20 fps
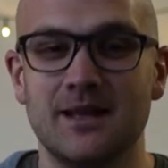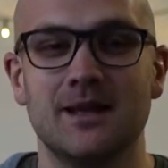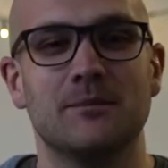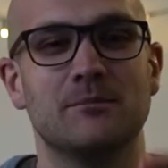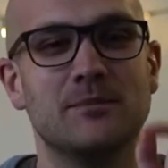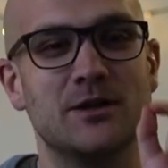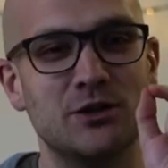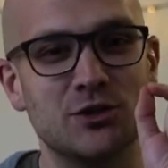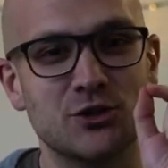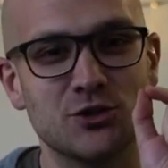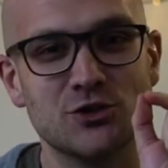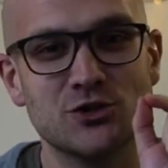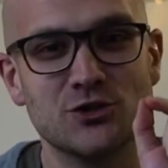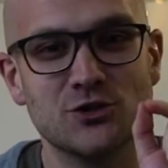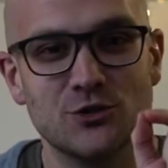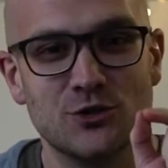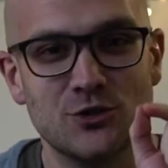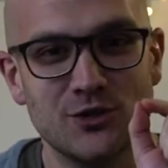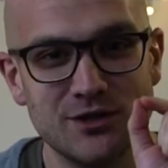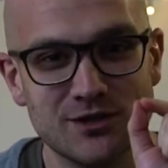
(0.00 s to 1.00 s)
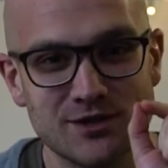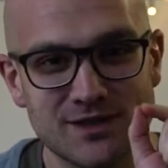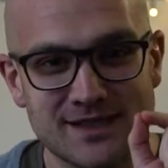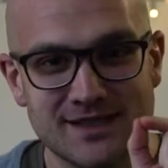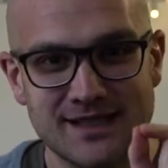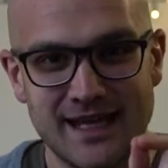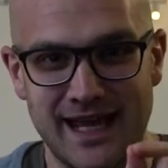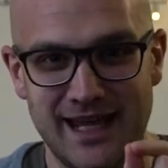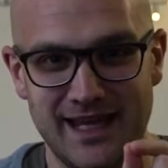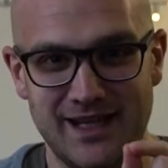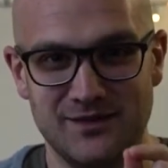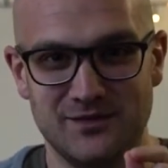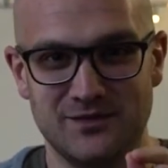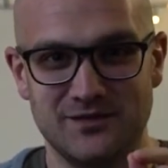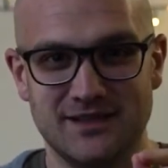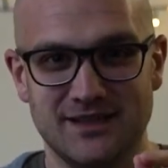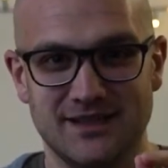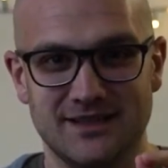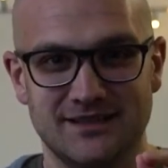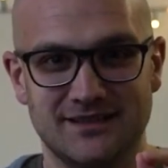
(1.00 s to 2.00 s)
But you're sure you're
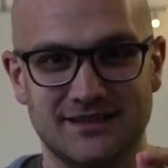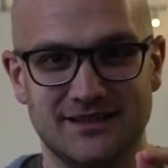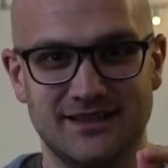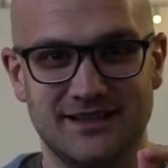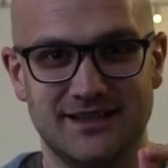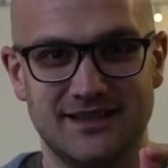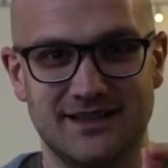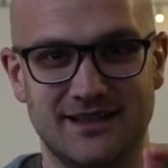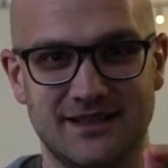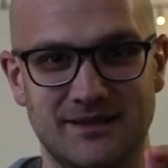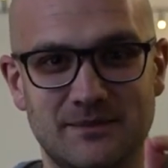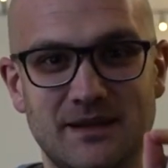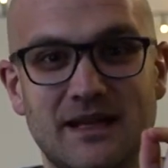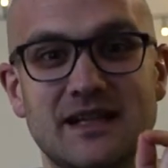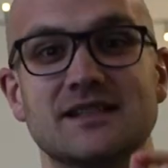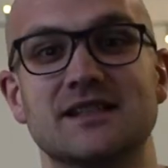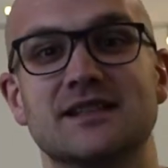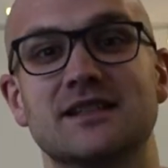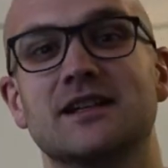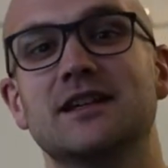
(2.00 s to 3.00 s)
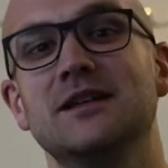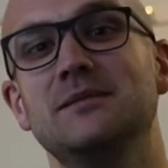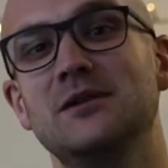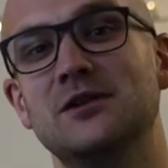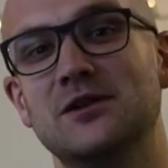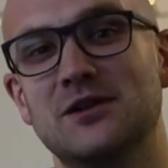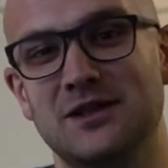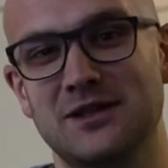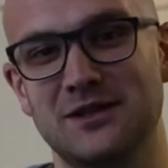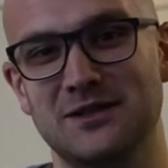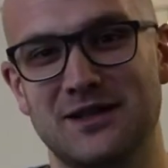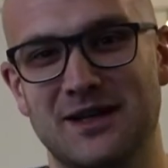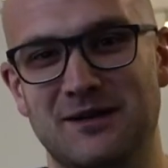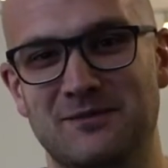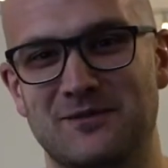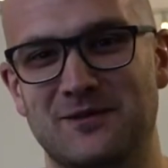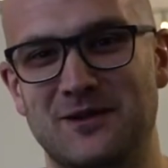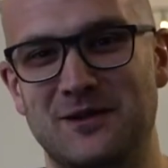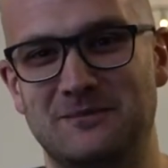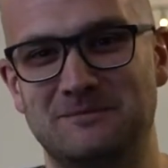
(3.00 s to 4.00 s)
saved because of the community you come
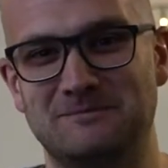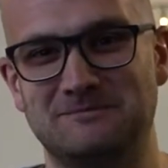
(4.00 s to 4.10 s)
from.